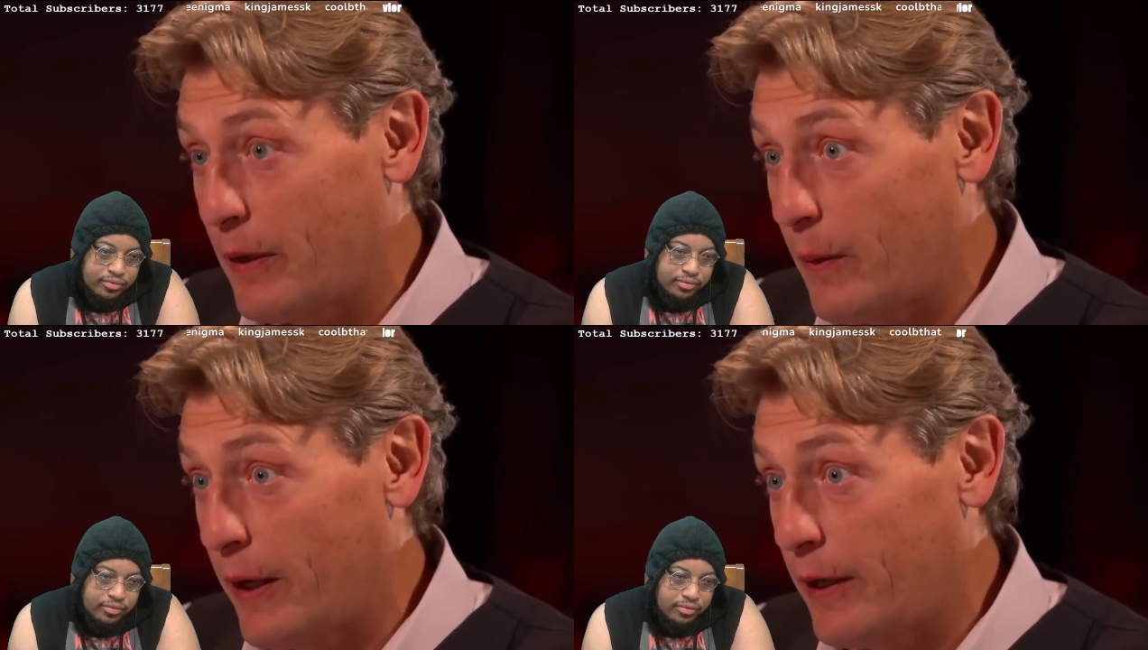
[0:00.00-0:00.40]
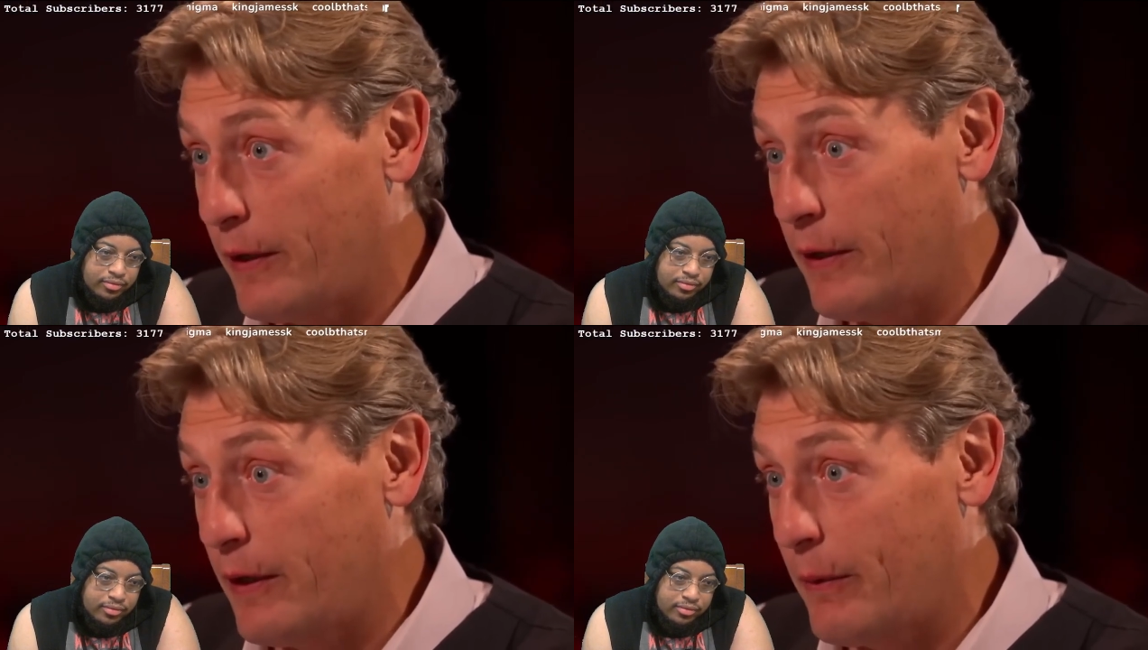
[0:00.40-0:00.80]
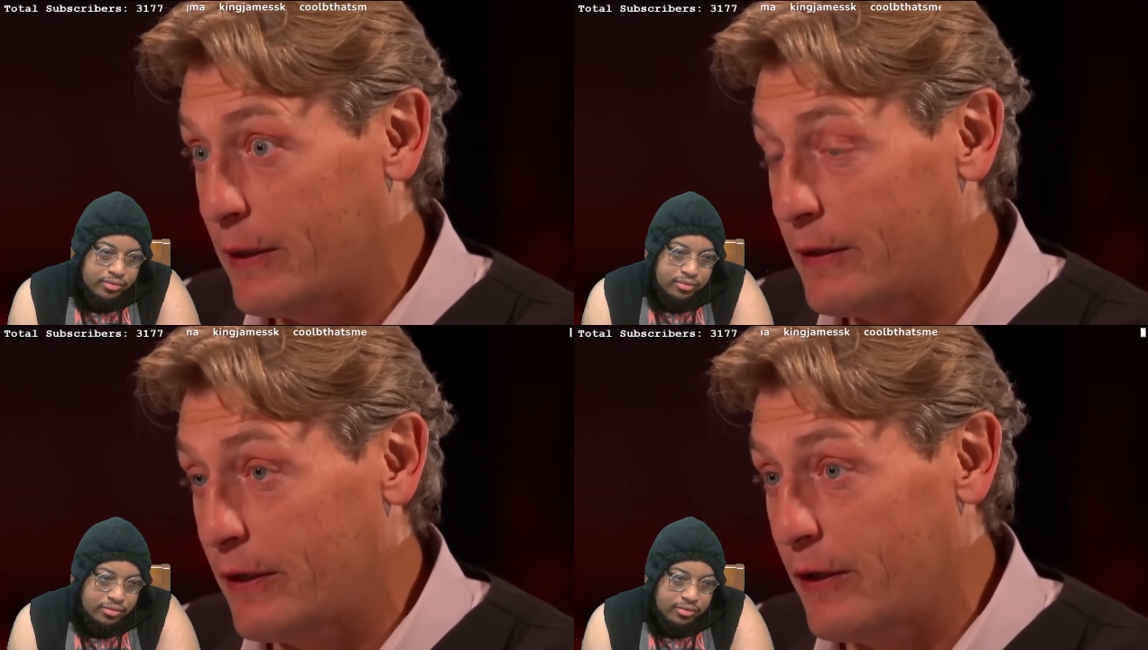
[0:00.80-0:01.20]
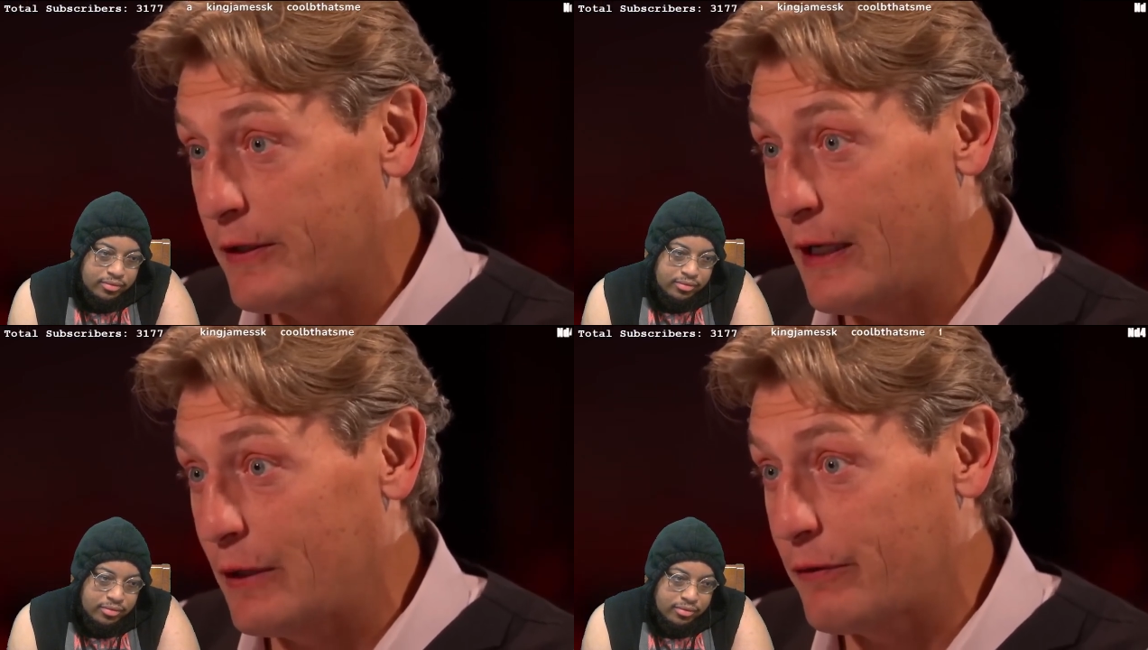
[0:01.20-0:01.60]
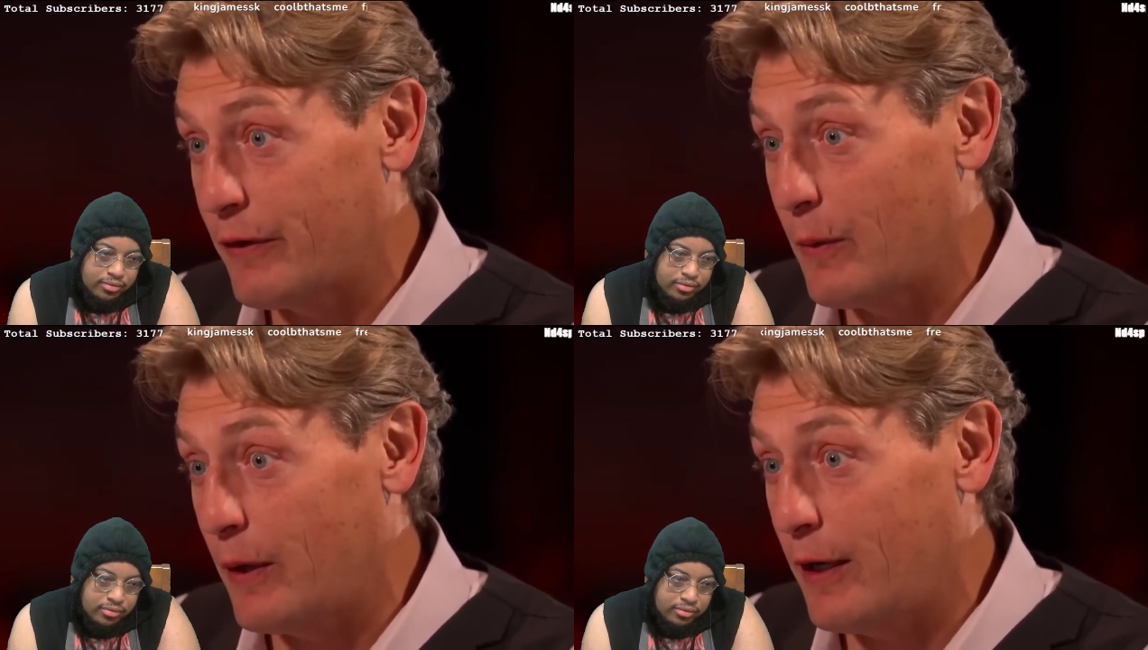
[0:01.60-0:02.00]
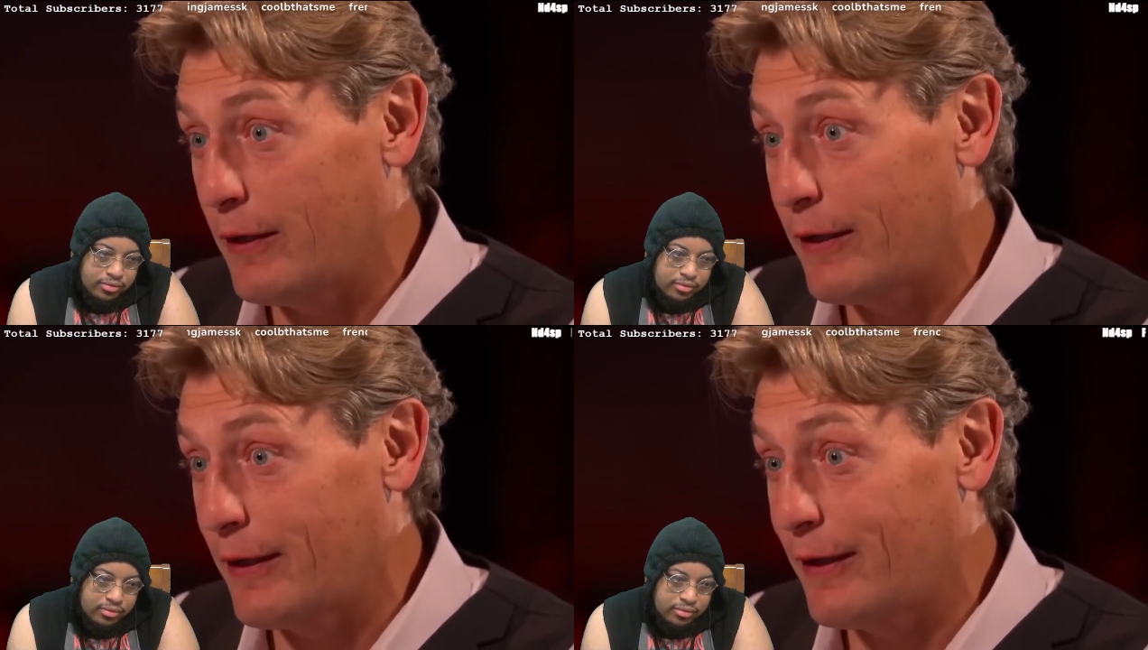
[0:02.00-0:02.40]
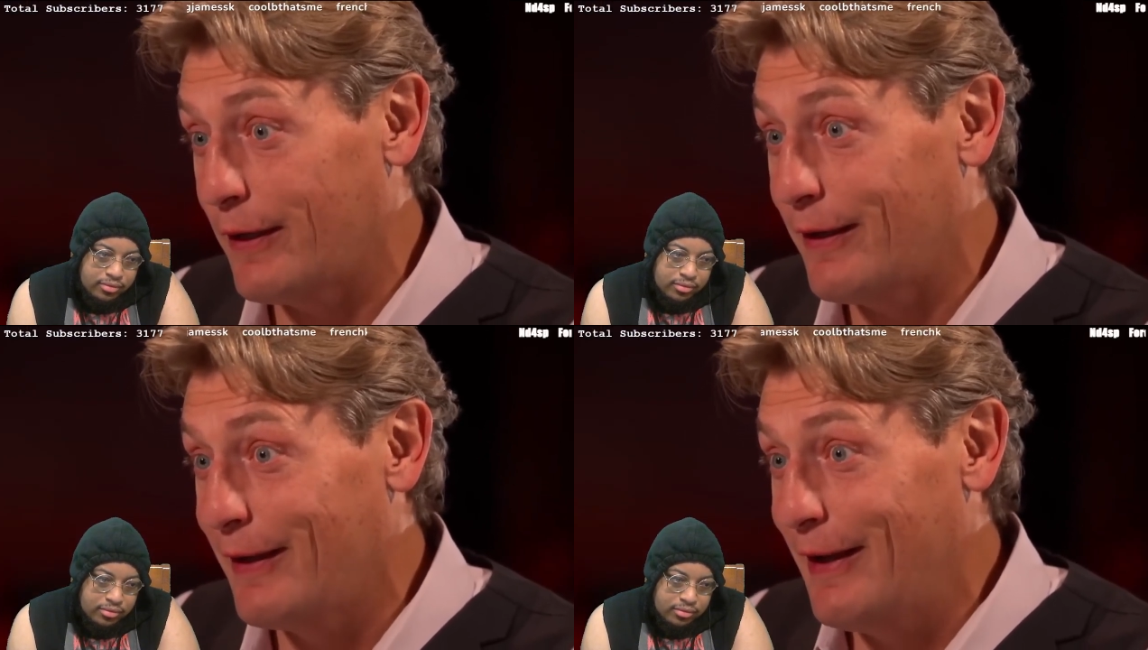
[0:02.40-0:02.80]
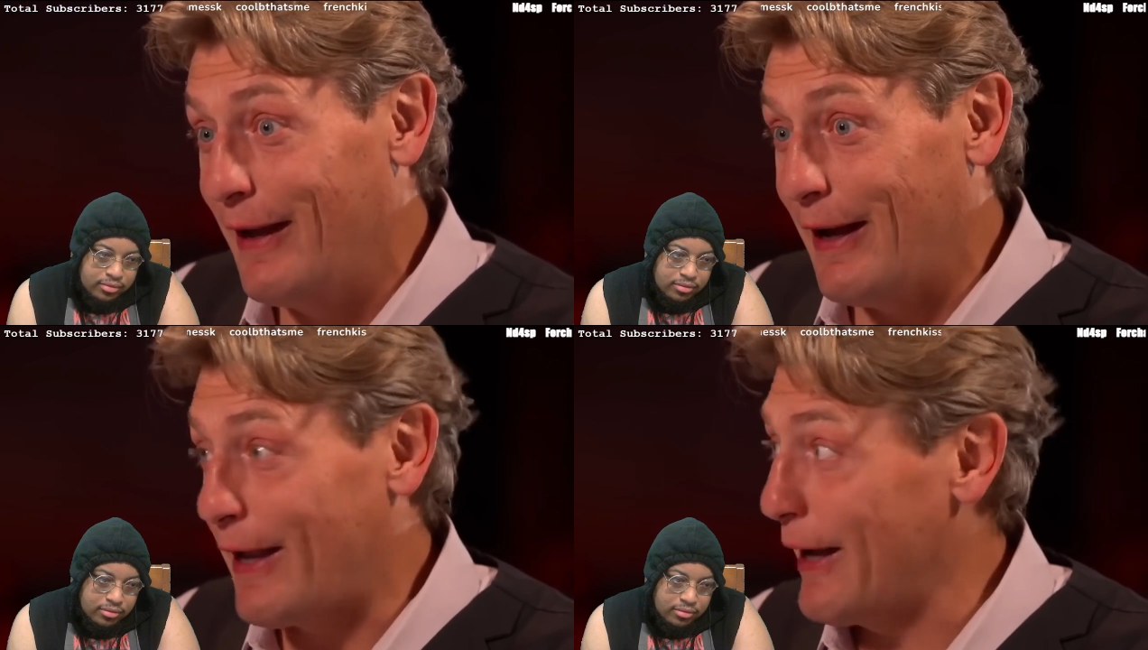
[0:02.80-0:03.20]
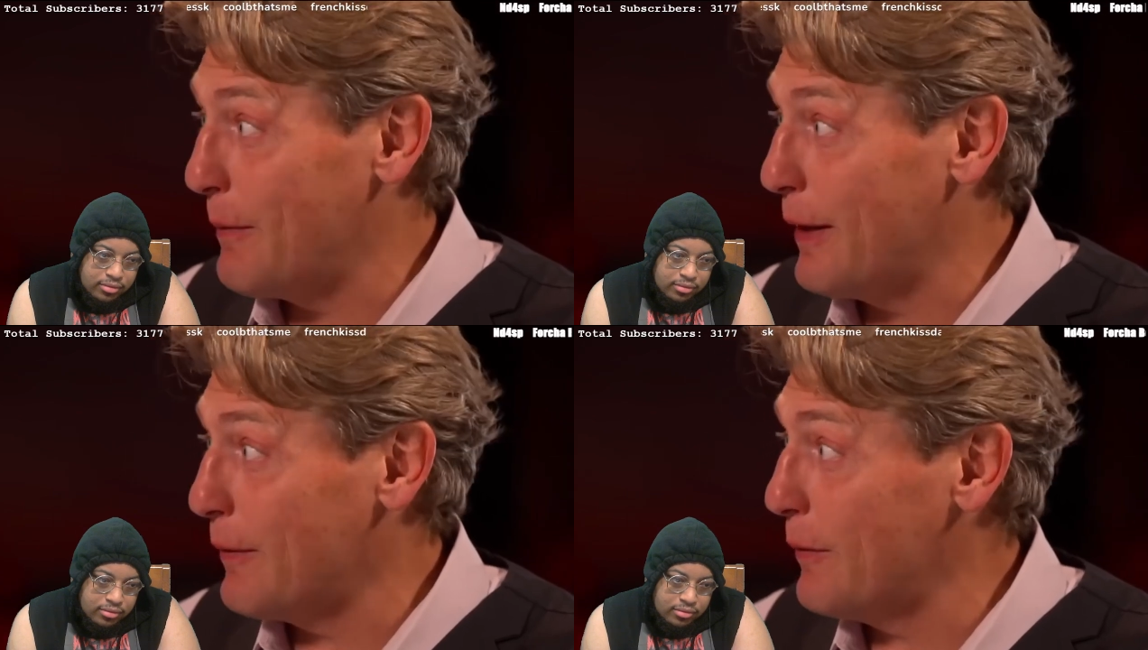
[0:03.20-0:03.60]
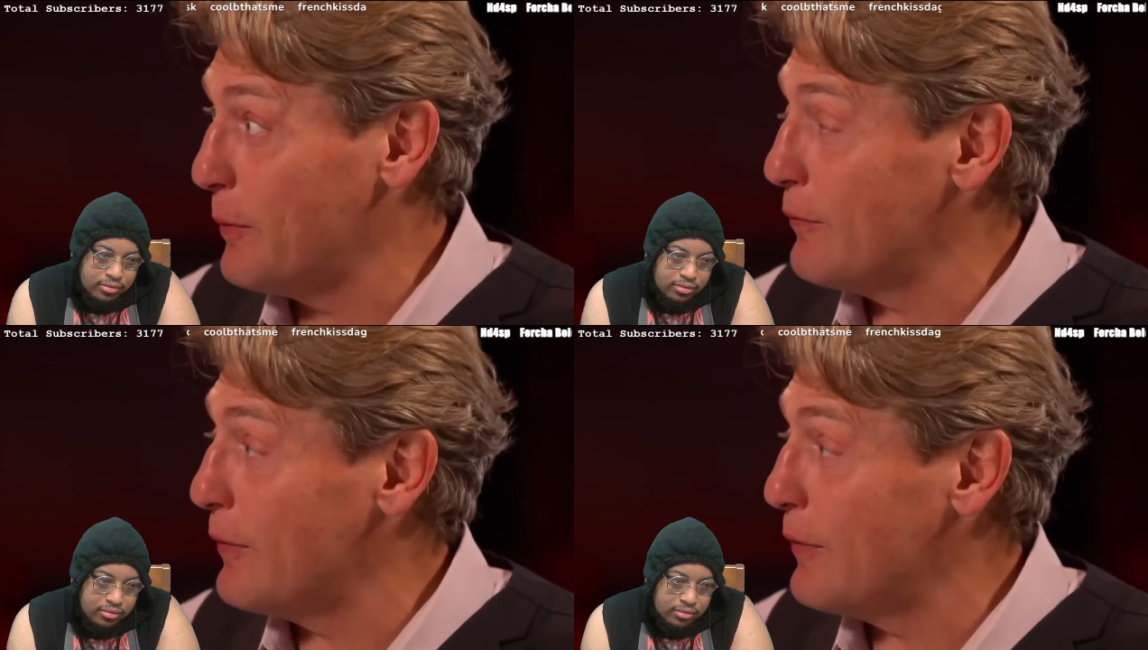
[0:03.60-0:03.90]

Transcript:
Speaker 1: took responsibility at the time for messing the match up,